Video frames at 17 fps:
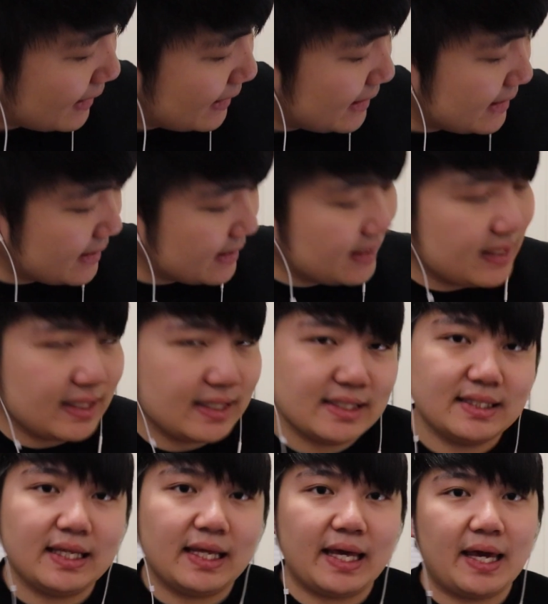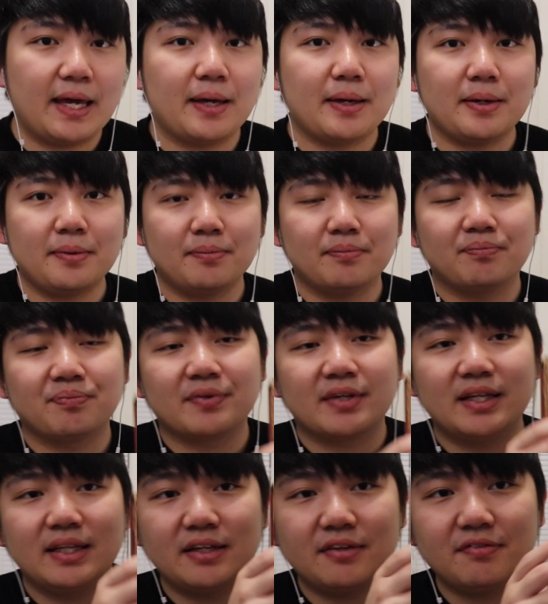This is the game,
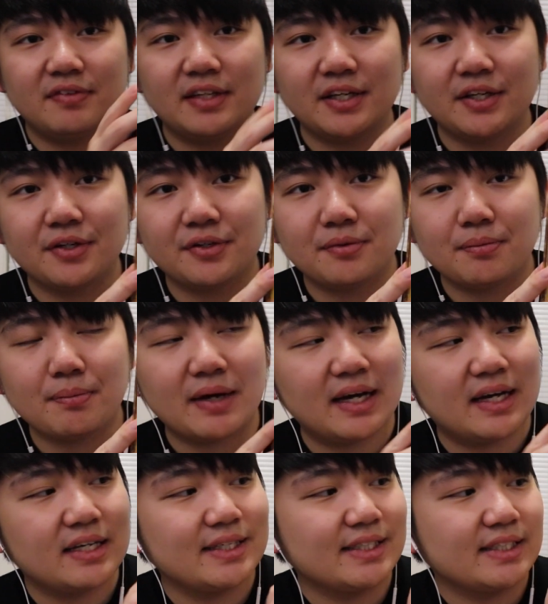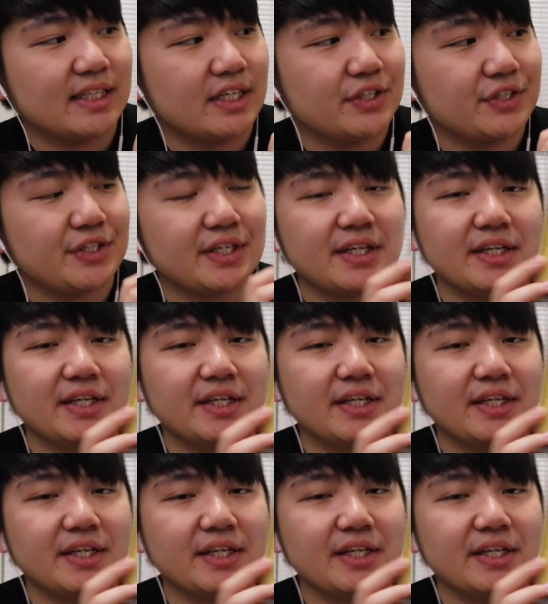Love Letter by Saiji